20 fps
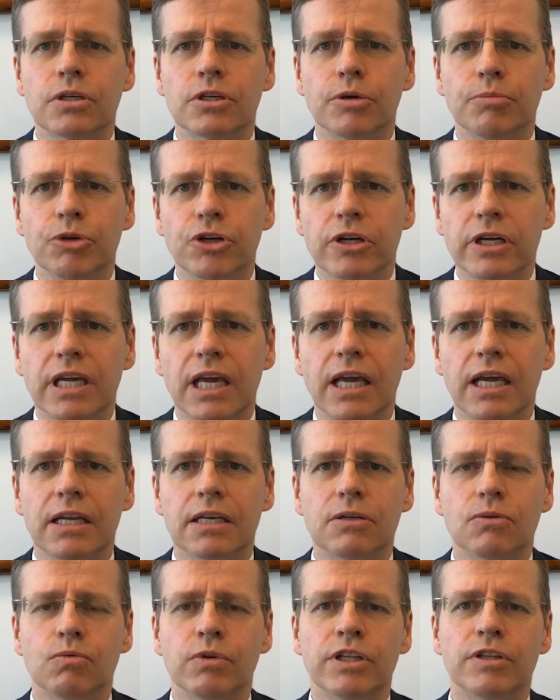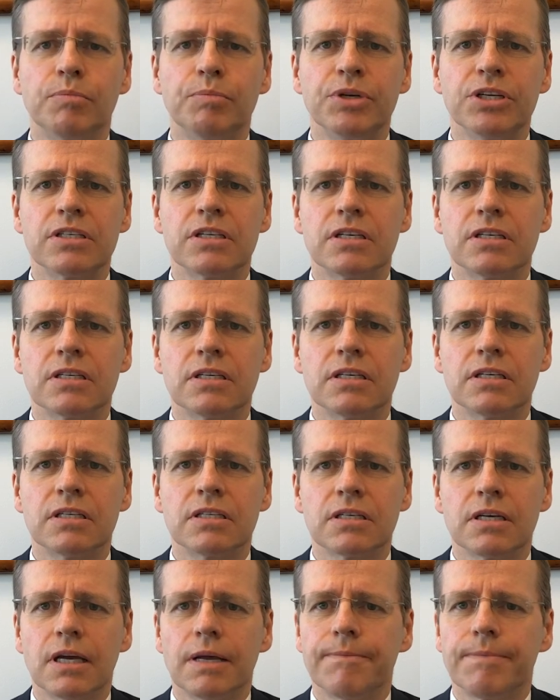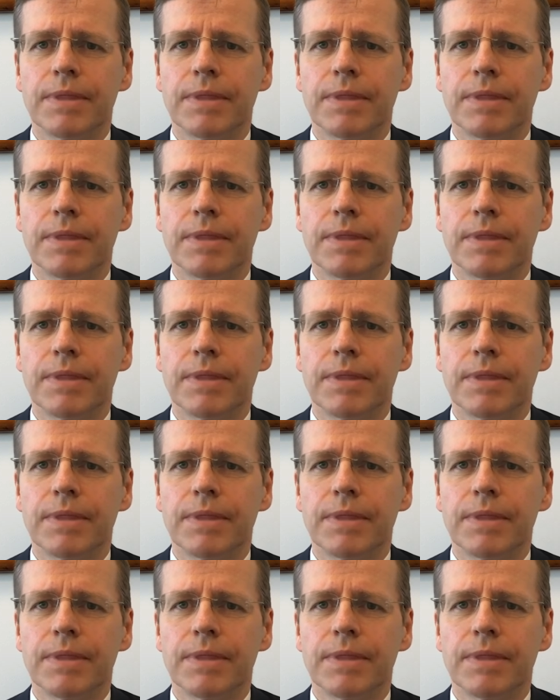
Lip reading: communicate with businesses